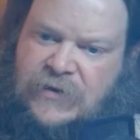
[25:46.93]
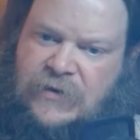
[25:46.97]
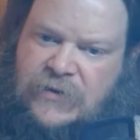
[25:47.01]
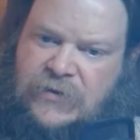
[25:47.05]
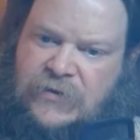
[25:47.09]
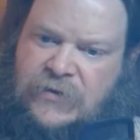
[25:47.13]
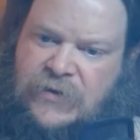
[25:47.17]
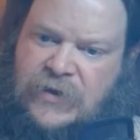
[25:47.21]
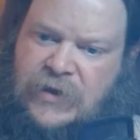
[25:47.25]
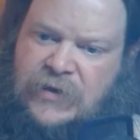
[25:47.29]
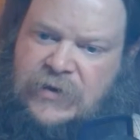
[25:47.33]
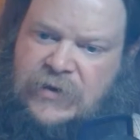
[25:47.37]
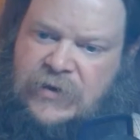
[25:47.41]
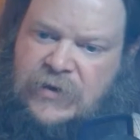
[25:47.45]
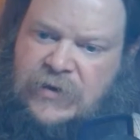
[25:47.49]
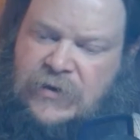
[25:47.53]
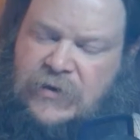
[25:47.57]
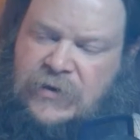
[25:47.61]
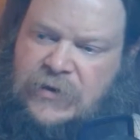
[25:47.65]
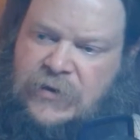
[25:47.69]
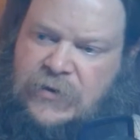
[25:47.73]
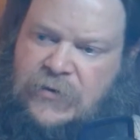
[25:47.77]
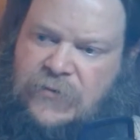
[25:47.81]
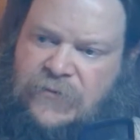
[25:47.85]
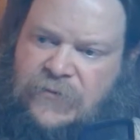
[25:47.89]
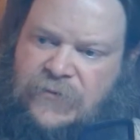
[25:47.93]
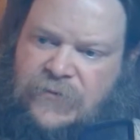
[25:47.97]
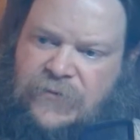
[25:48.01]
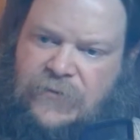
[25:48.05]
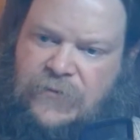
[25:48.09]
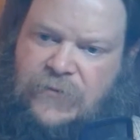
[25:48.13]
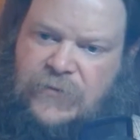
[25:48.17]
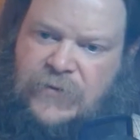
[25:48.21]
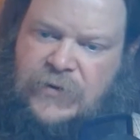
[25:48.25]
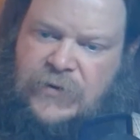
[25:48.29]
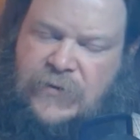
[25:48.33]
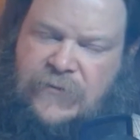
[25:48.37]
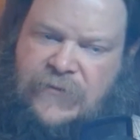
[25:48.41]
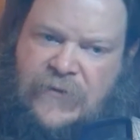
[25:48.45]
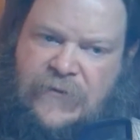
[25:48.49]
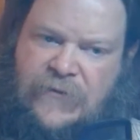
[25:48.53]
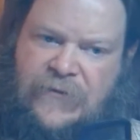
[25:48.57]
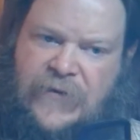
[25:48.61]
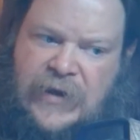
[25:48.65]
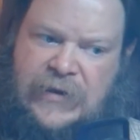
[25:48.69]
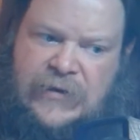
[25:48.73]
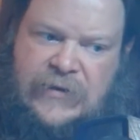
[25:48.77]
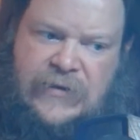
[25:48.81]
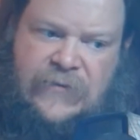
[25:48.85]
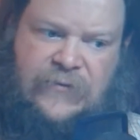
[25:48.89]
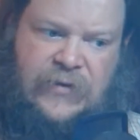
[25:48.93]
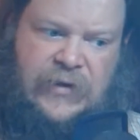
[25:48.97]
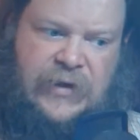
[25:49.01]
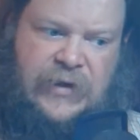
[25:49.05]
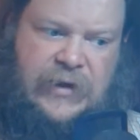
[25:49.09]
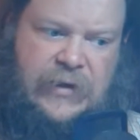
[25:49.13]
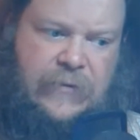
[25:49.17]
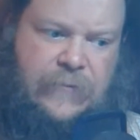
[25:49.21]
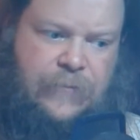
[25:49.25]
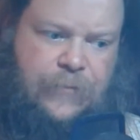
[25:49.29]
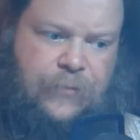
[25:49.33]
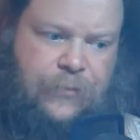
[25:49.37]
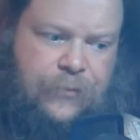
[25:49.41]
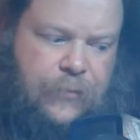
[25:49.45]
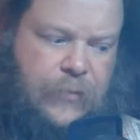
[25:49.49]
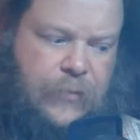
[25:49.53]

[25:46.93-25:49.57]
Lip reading: then you've effectively